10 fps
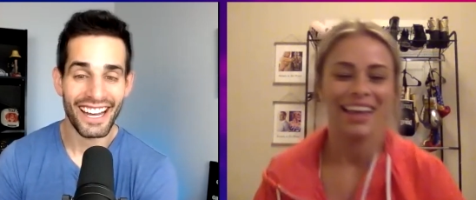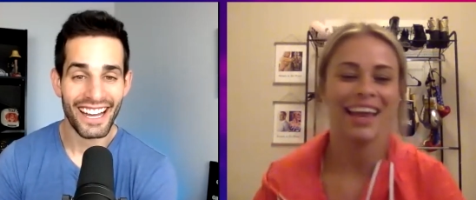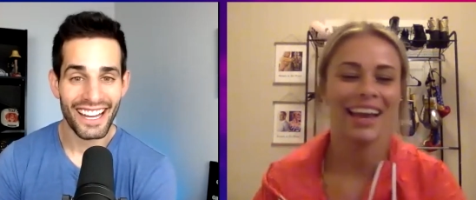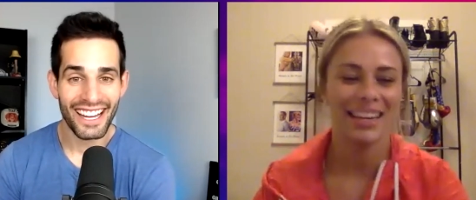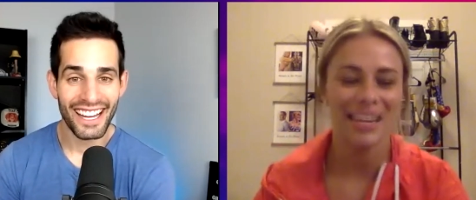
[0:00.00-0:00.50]

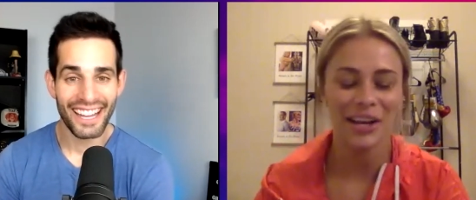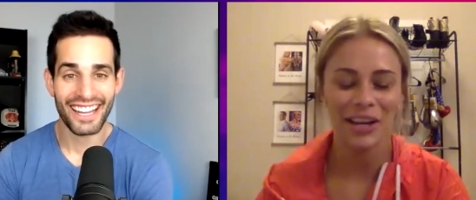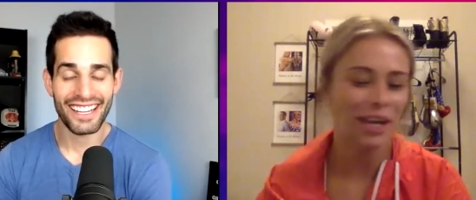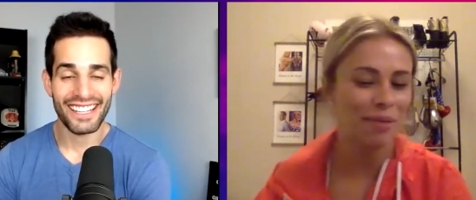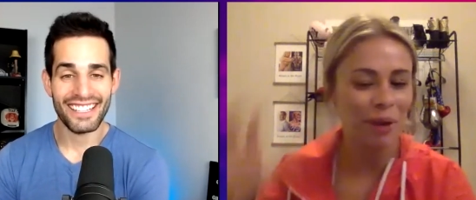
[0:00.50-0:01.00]
Speaker 1: And I
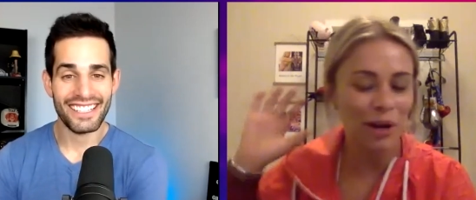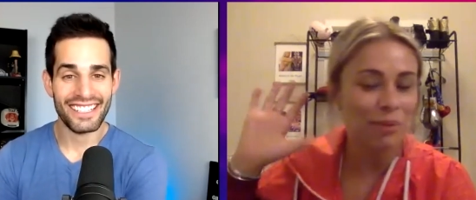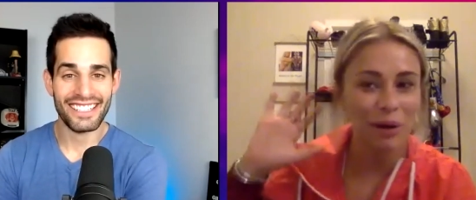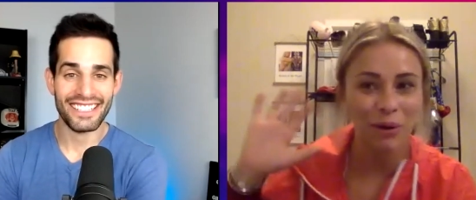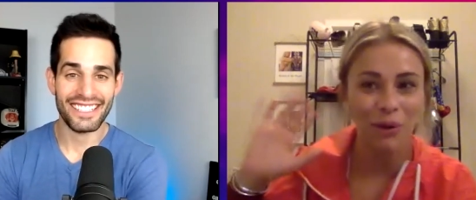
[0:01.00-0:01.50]
could keep
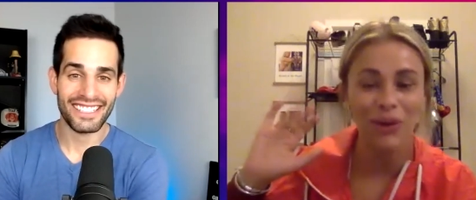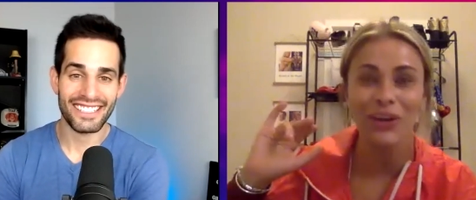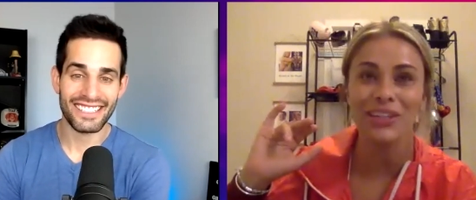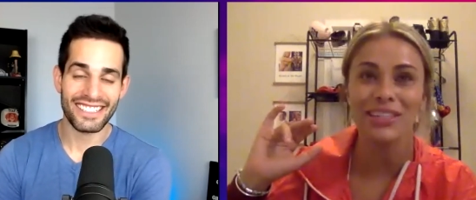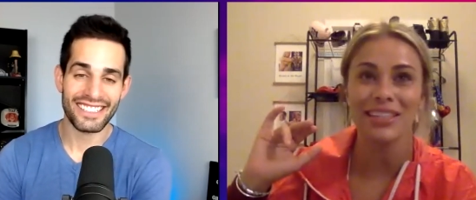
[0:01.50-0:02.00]
hearing my
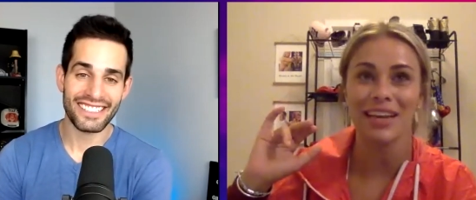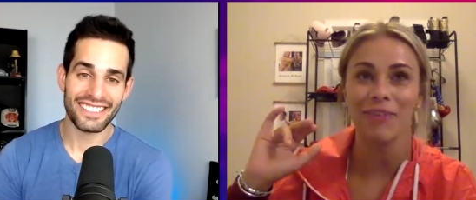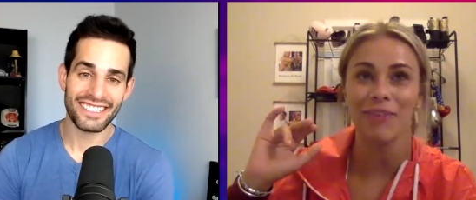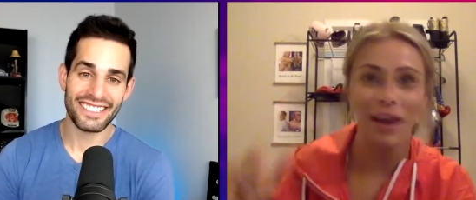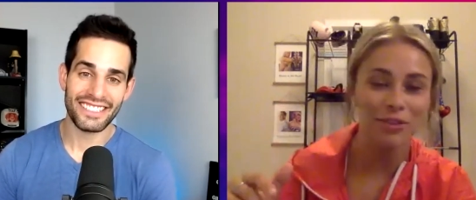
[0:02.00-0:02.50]
corner is
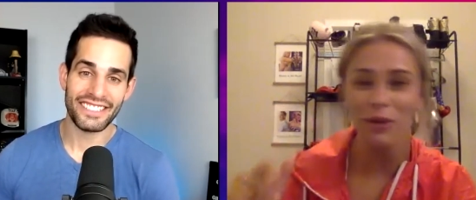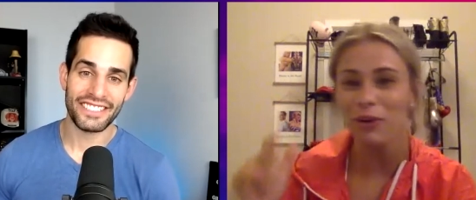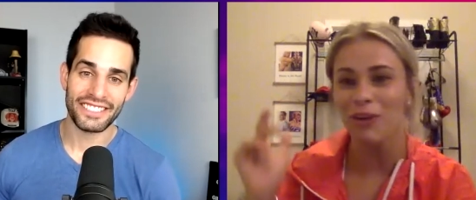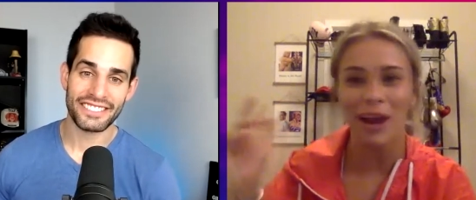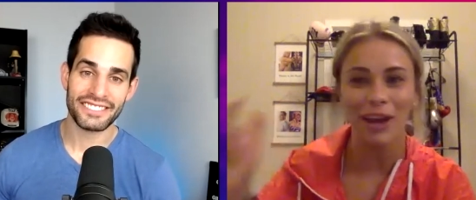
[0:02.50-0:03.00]
like, right, throw
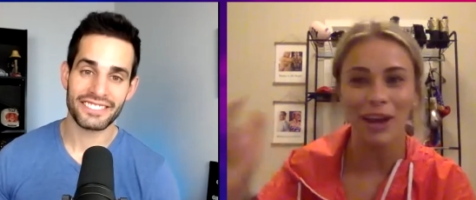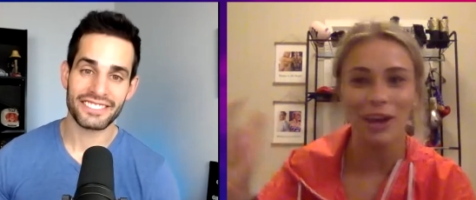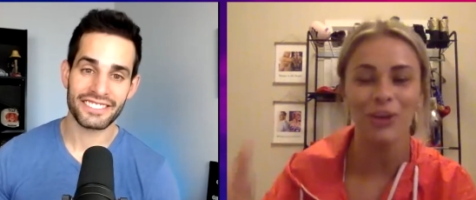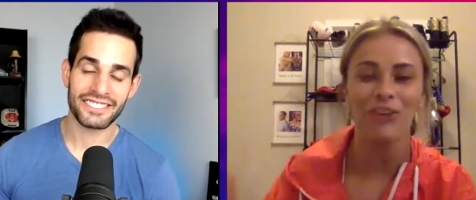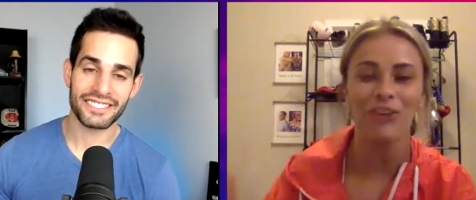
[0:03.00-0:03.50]
your right,
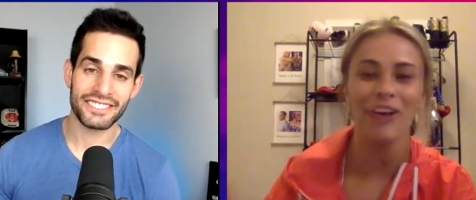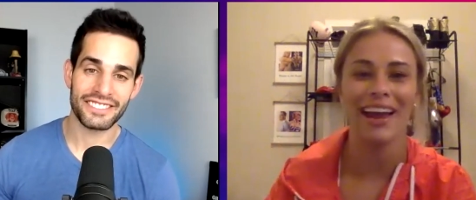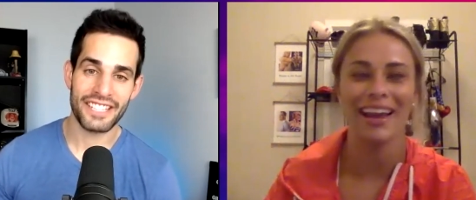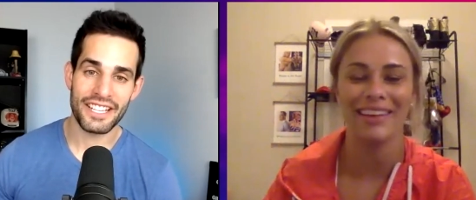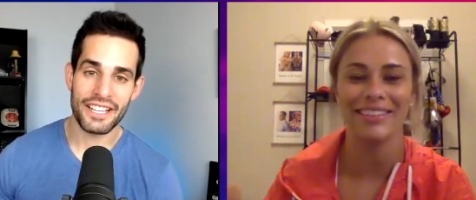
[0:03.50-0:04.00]
throw your
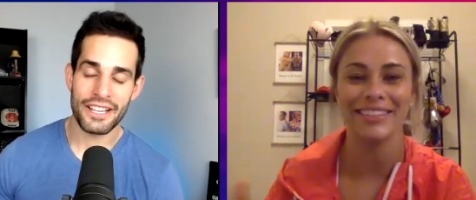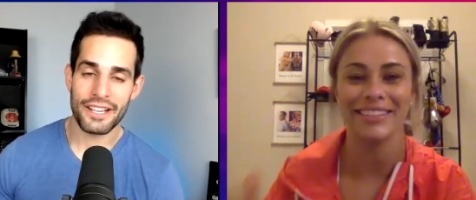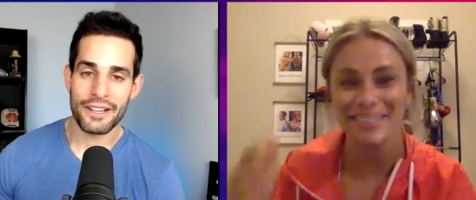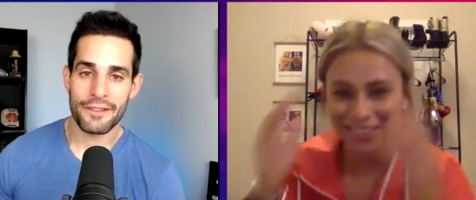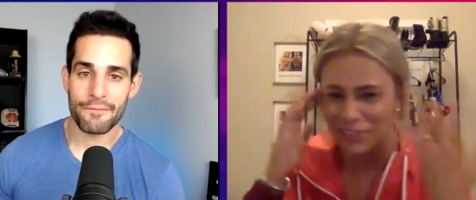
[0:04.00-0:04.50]
right. And I was
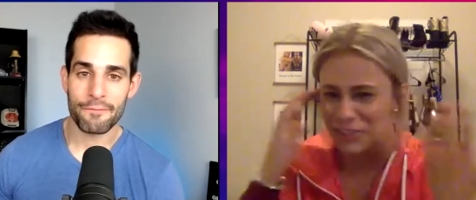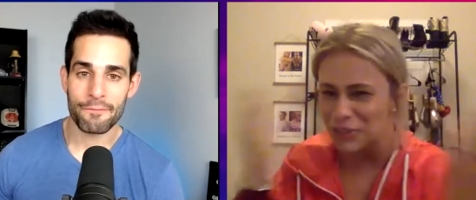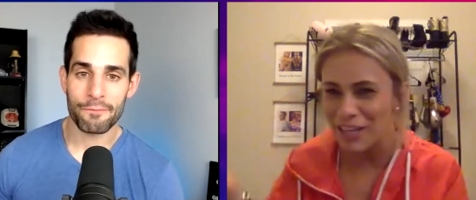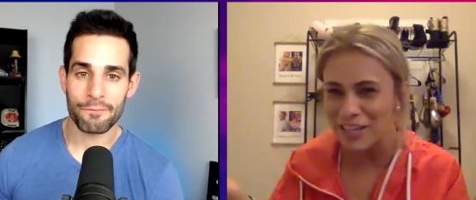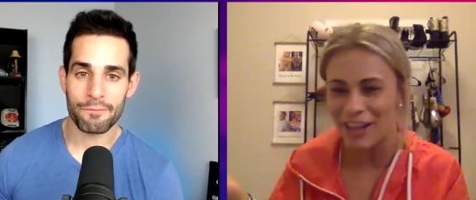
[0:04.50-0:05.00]
like, did
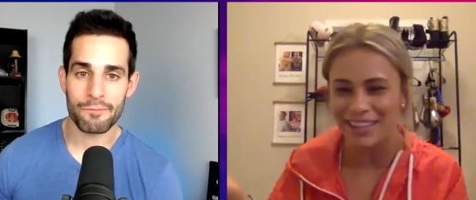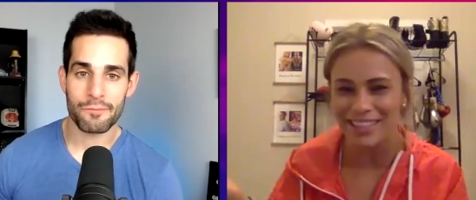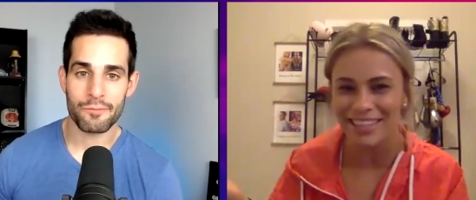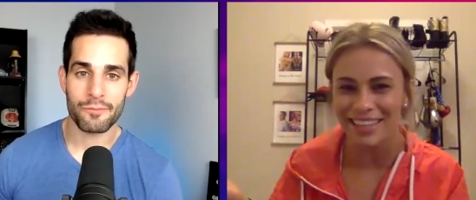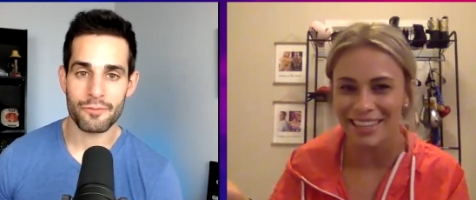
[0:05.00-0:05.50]
you guys not
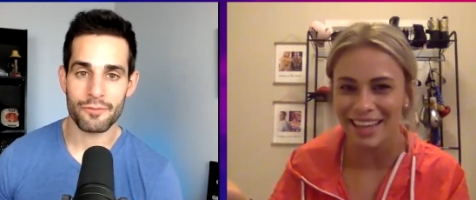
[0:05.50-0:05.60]
listen?